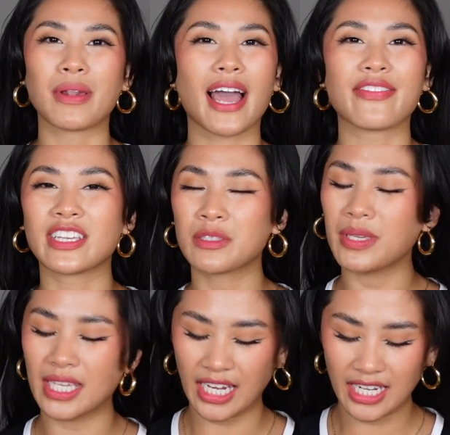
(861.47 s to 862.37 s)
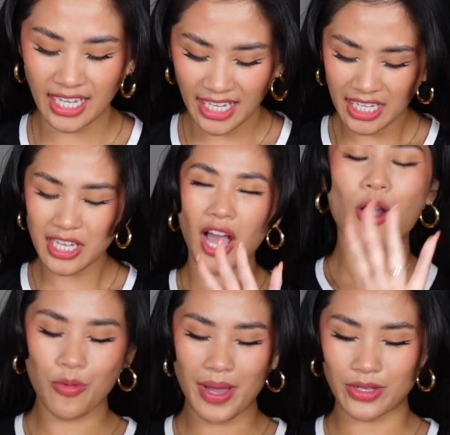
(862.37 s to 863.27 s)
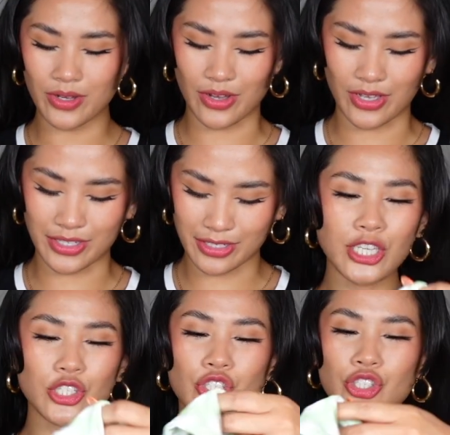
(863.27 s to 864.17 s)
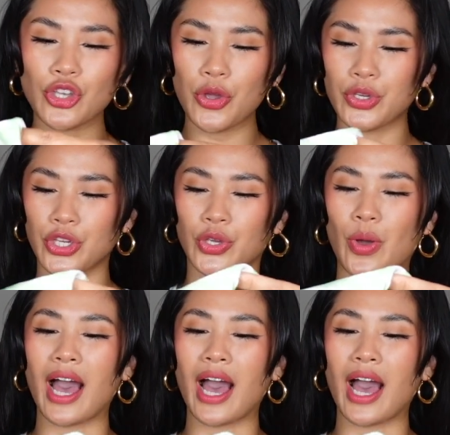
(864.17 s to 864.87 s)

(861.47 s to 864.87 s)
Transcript: Like, this bikini, oh my god, it's so cute.